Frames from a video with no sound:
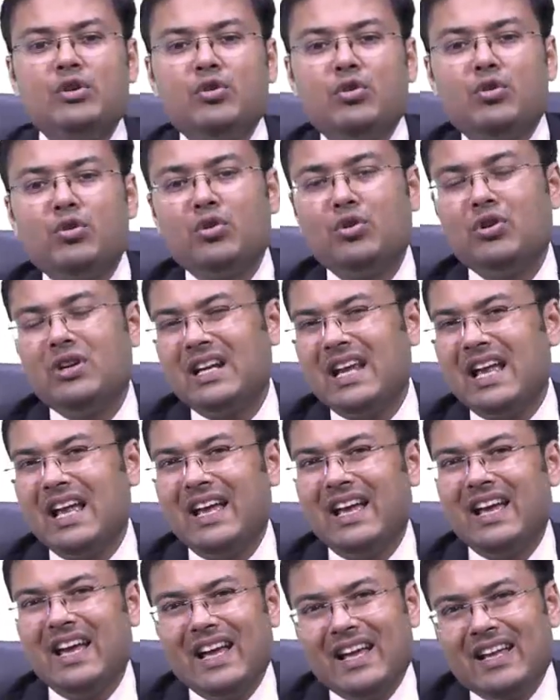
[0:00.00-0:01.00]
to hold
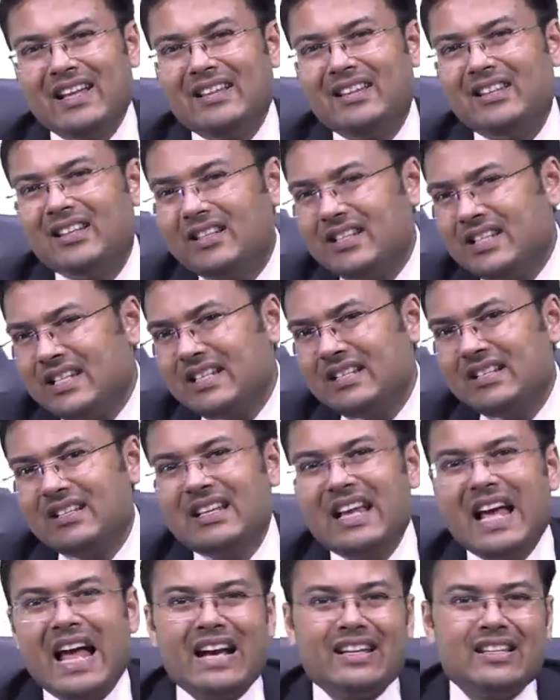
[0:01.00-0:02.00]
the
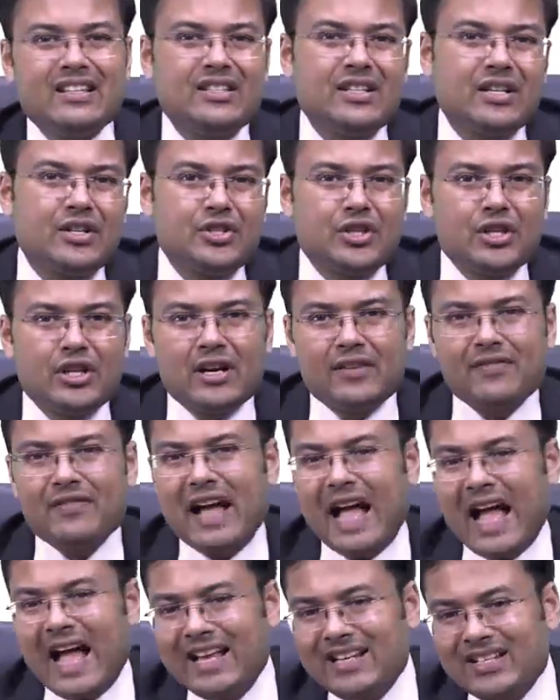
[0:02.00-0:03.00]
needle at the junction of
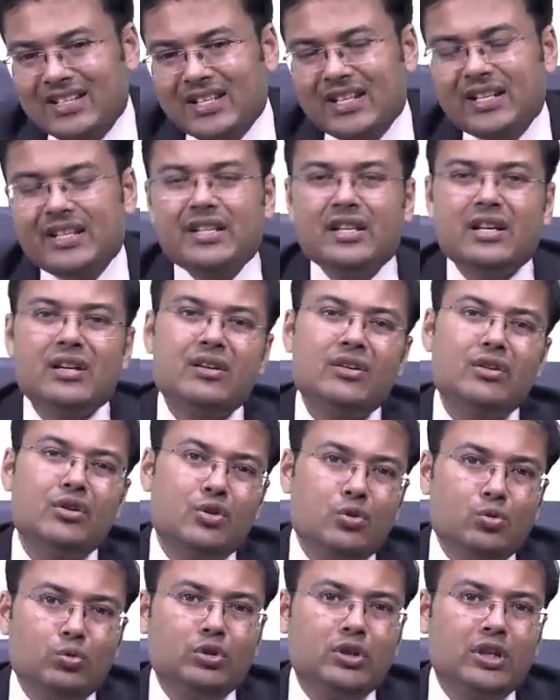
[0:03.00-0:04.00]
anterior
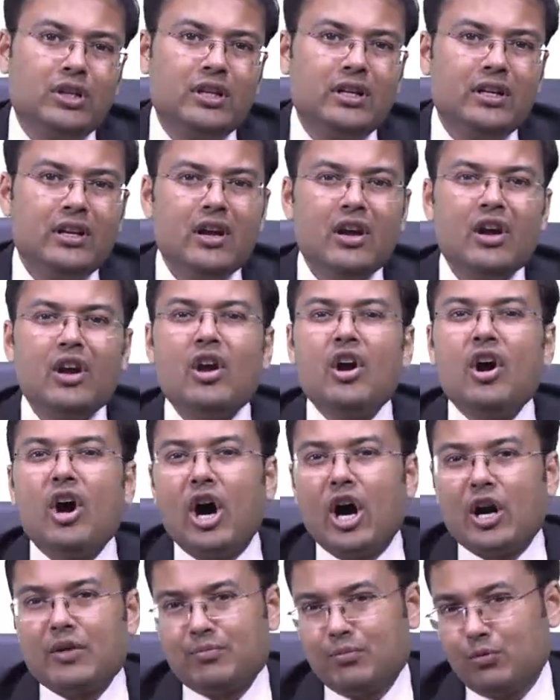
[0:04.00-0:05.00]
2/3
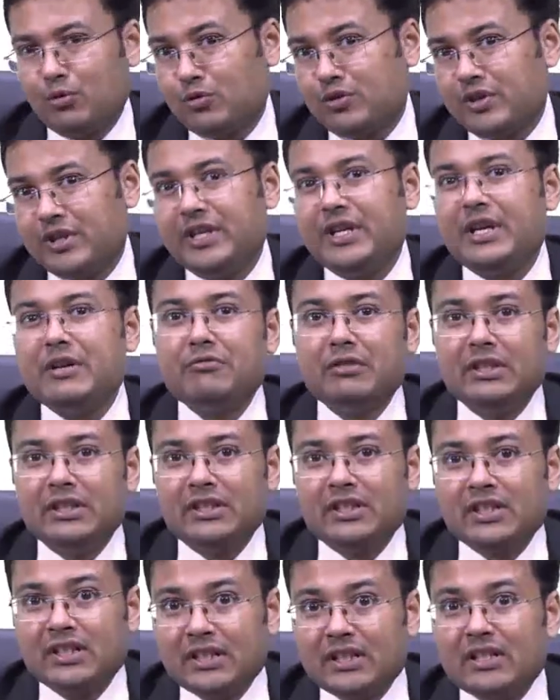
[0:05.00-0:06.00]
or posterior
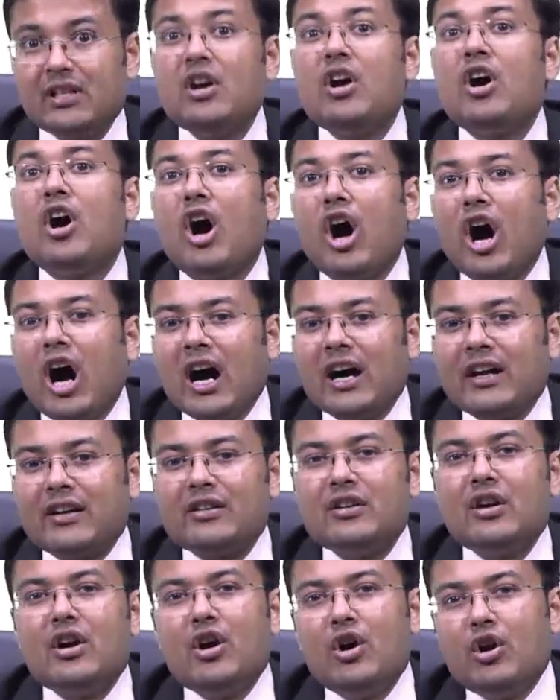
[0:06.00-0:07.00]
1/3, or
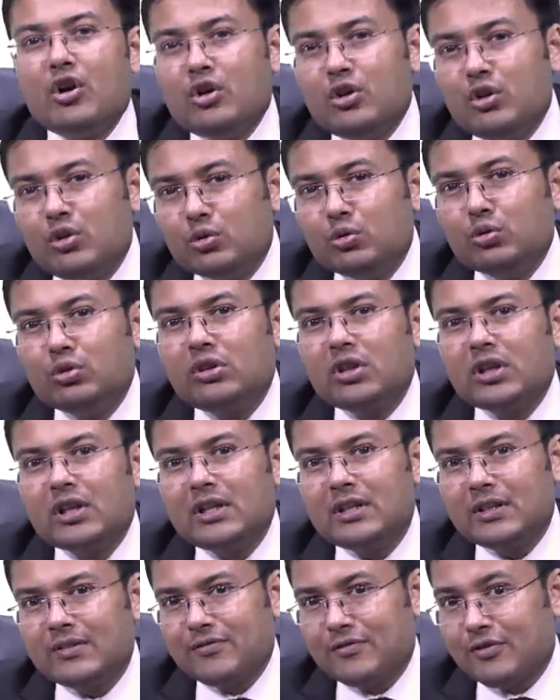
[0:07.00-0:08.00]

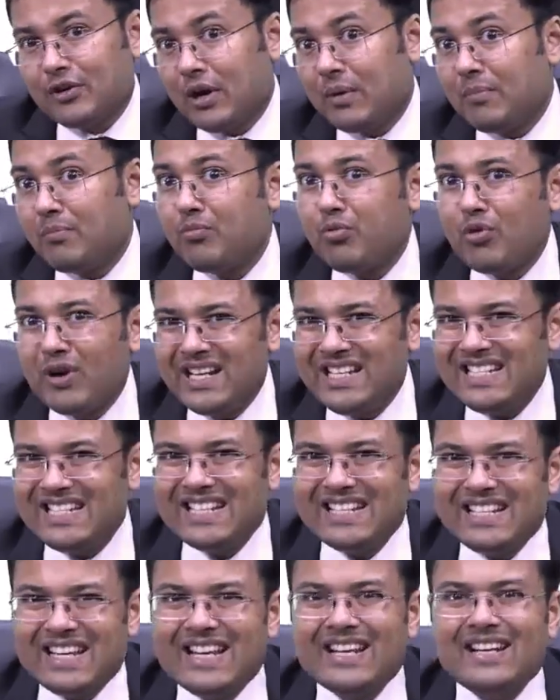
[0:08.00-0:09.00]
2/3 from
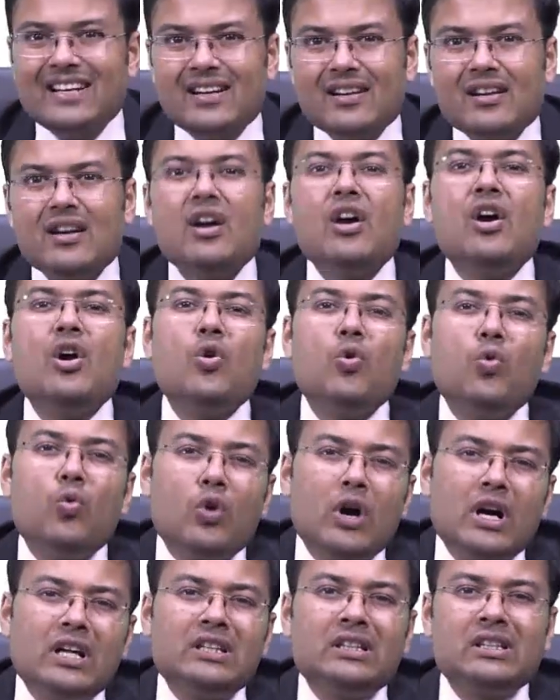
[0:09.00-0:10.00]
pointed end,
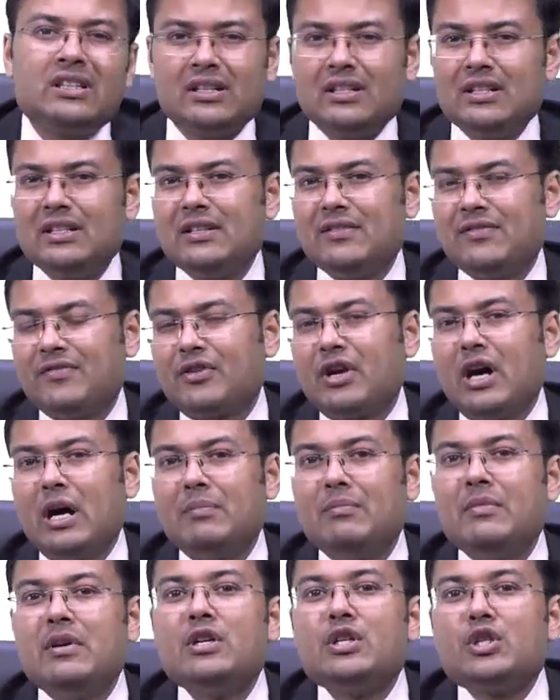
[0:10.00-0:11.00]
1/3
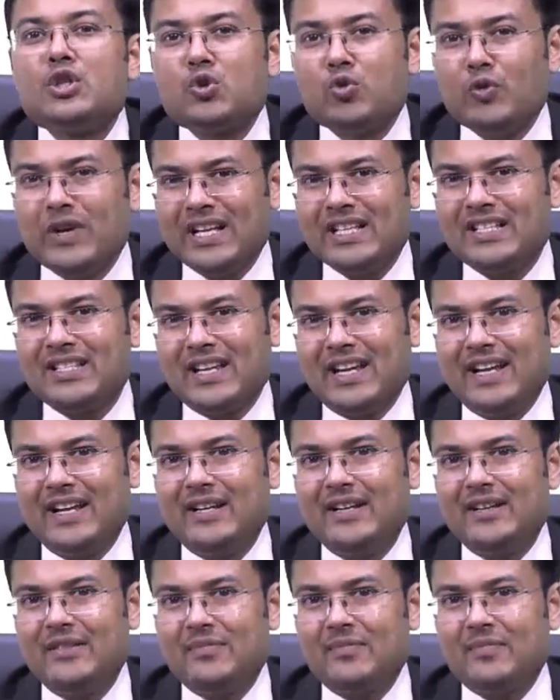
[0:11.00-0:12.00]
from swaged
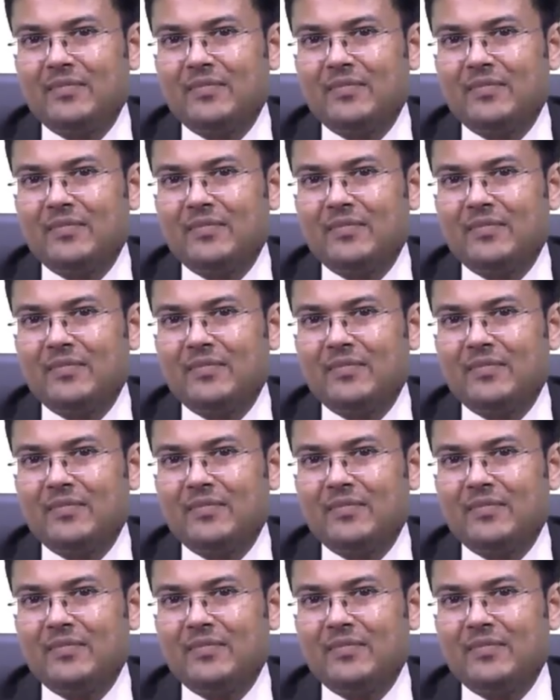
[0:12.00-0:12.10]
end.